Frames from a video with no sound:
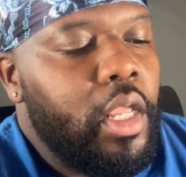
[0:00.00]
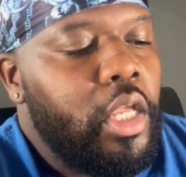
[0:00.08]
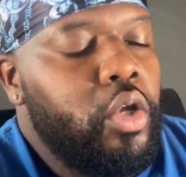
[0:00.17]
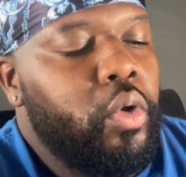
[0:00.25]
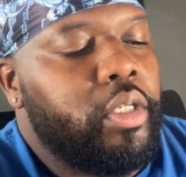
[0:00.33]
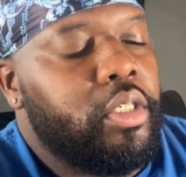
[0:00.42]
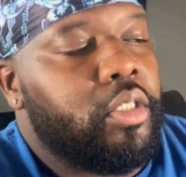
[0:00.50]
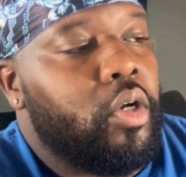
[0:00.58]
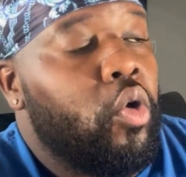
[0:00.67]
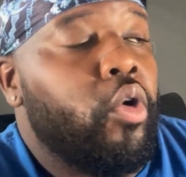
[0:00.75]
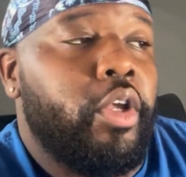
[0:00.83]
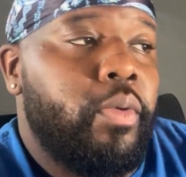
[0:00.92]
you can just,
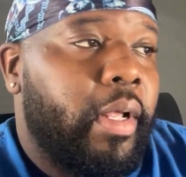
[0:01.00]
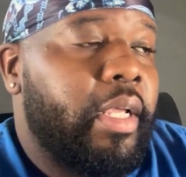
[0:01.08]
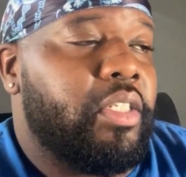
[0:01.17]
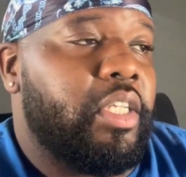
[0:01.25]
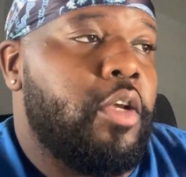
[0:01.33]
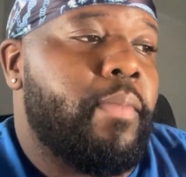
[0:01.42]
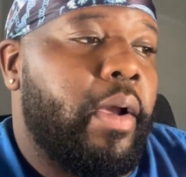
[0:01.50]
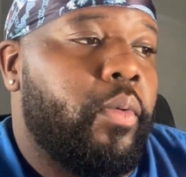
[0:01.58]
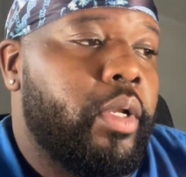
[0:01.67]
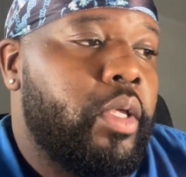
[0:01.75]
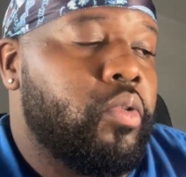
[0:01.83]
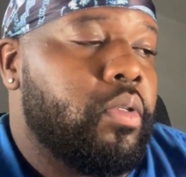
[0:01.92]
or you, like you say, you might
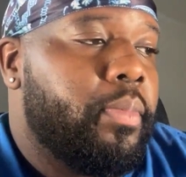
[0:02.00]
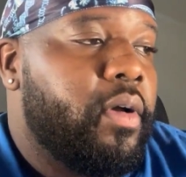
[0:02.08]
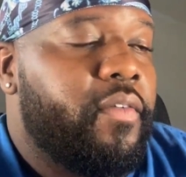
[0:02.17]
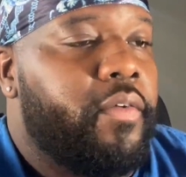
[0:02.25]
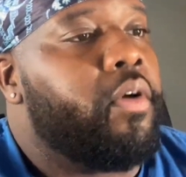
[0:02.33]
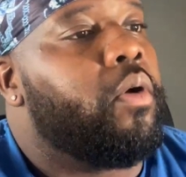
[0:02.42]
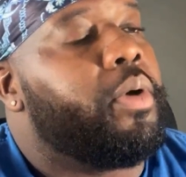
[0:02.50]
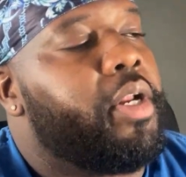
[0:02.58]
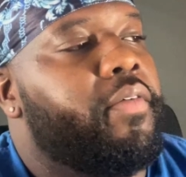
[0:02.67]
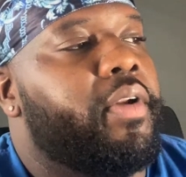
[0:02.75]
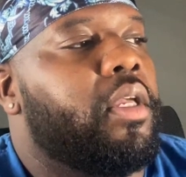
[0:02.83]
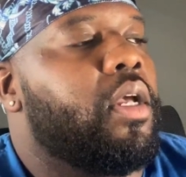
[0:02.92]
want to use a buffer or
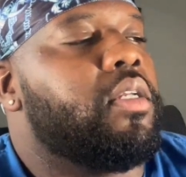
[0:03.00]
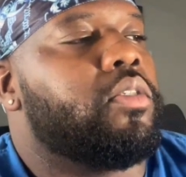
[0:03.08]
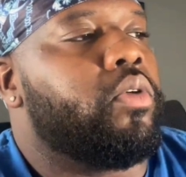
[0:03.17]
whatever the case,